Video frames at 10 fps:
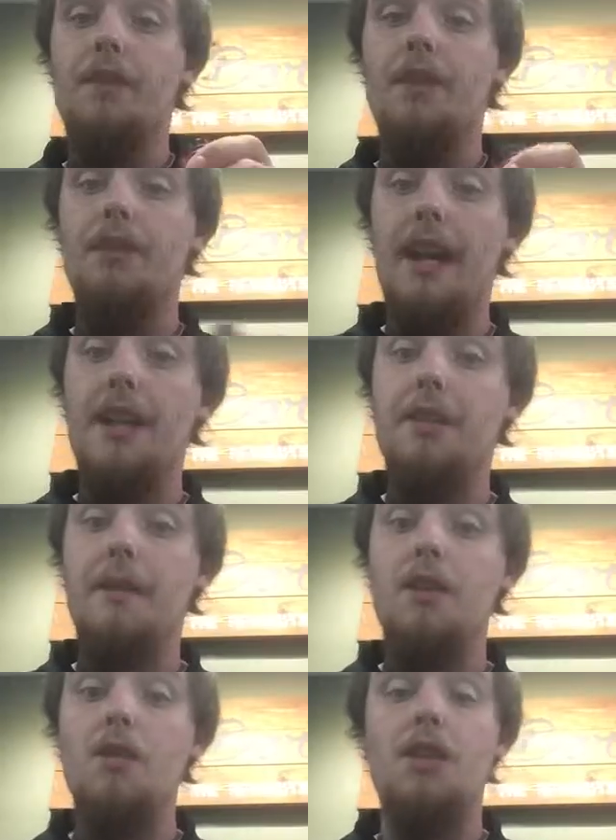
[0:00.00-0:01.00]
settings
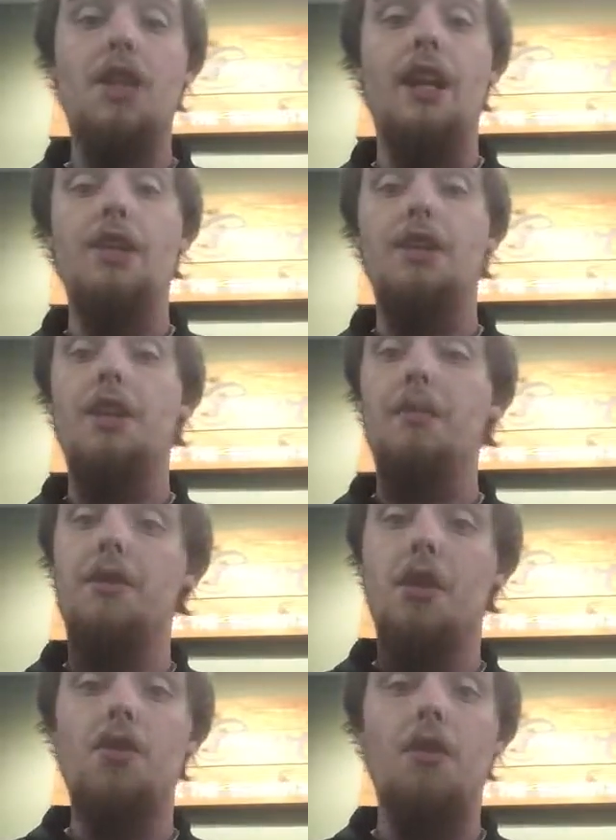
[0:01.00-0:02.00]
menu to change your
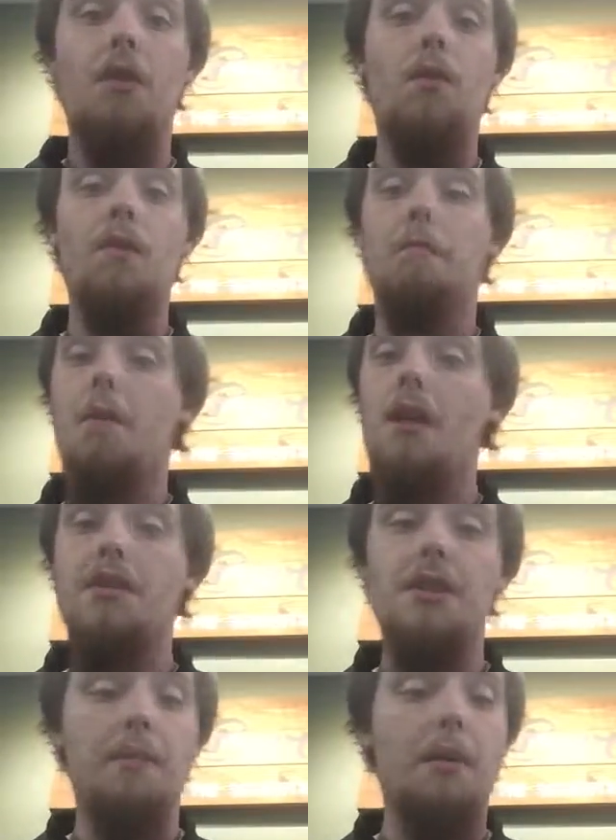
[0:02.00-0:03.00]
temperature control,
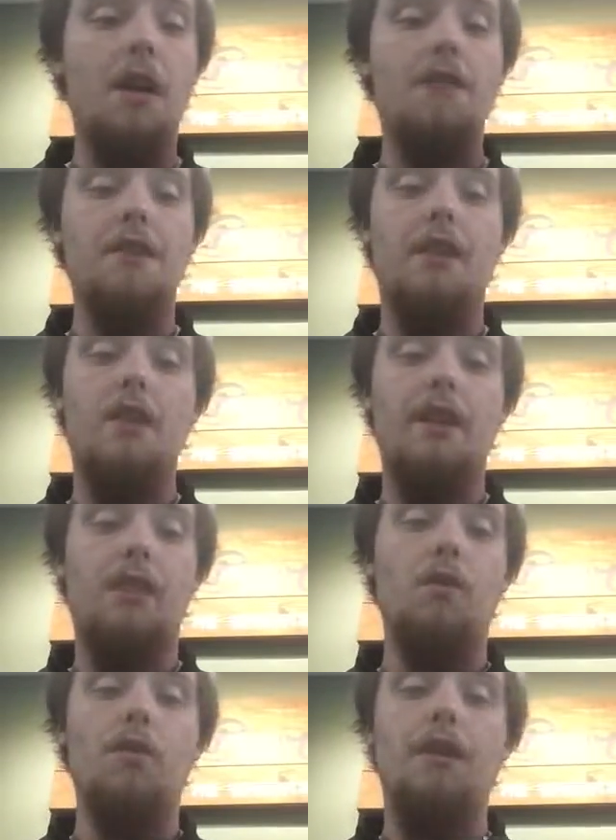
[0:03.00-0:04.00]
monitor your puffs, and all that
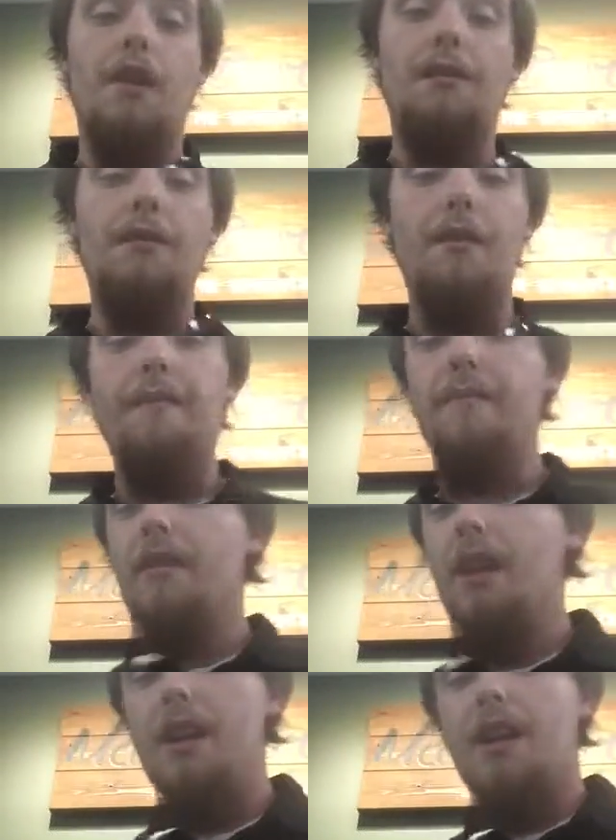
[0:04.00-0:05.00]
cool stuff.
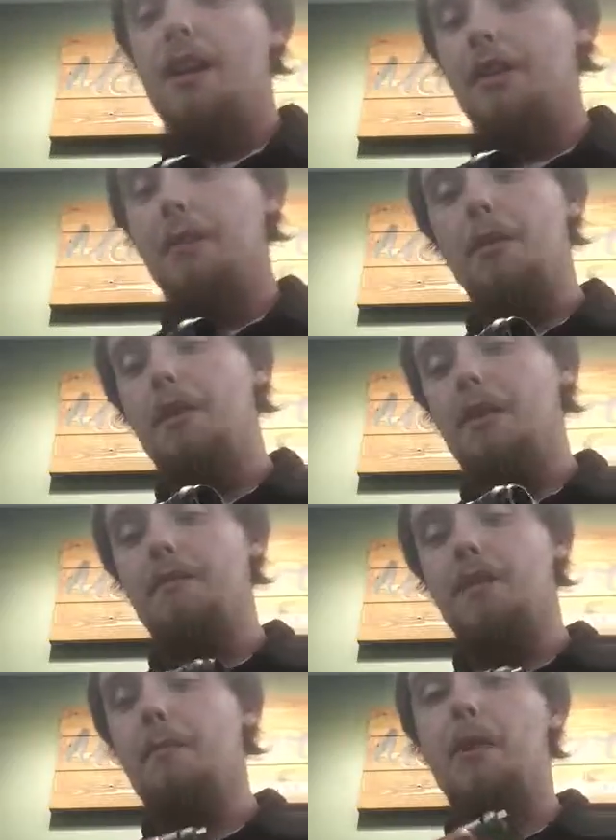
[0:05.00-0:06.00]
They're
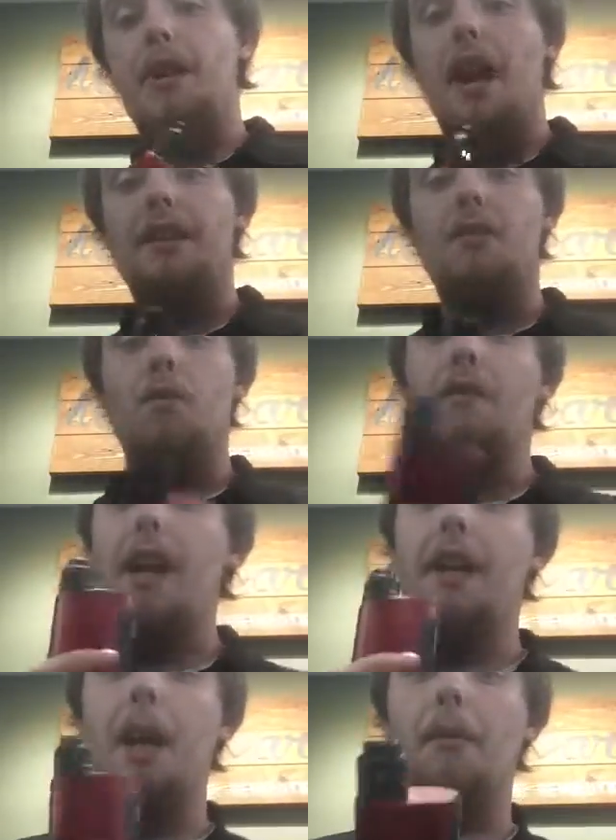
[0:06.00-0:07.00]
pretty nice. We've got
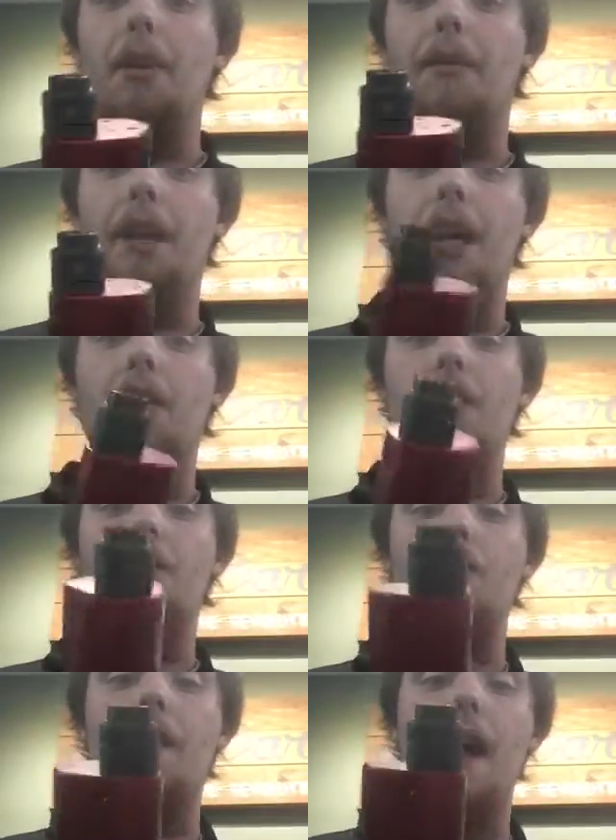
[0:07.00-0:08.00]
a couple different colors.
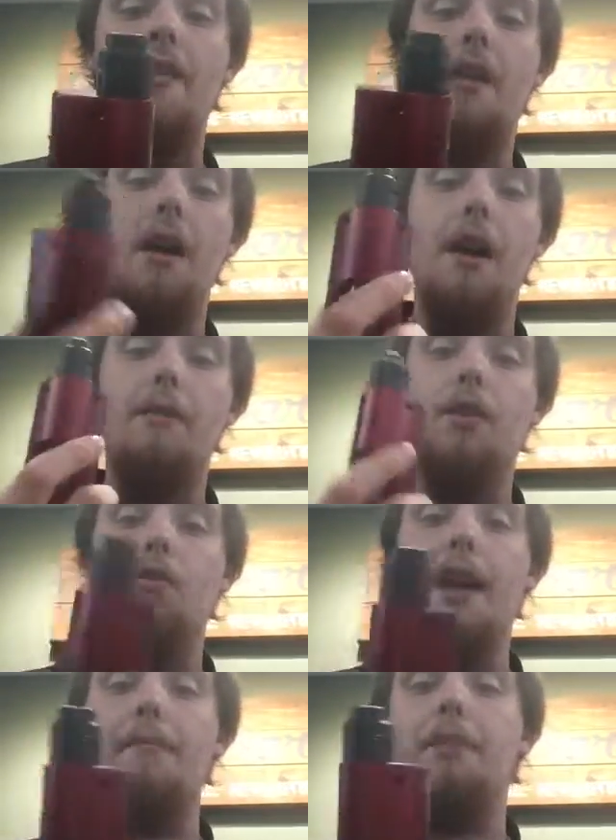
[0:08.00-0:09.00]
We got the
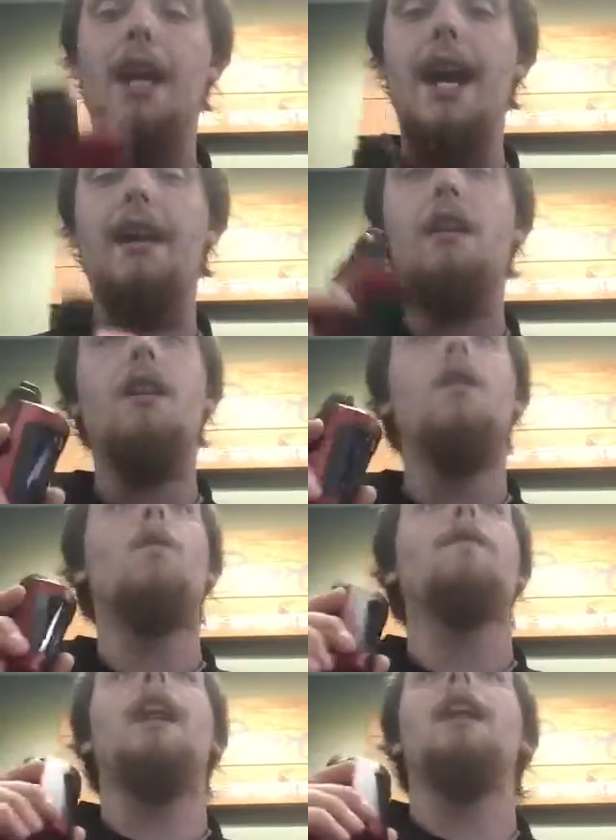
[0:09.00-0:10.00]
red and black.
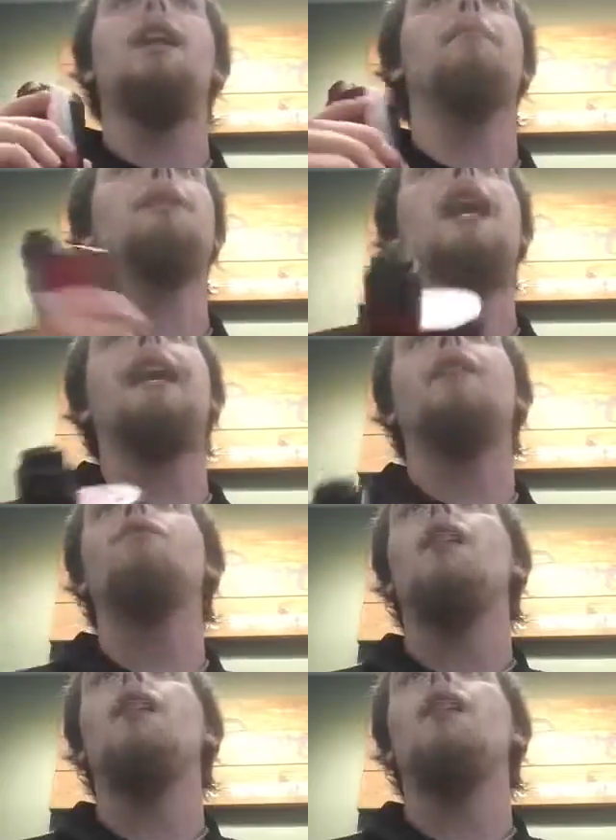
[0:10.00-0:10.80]
We've got a black and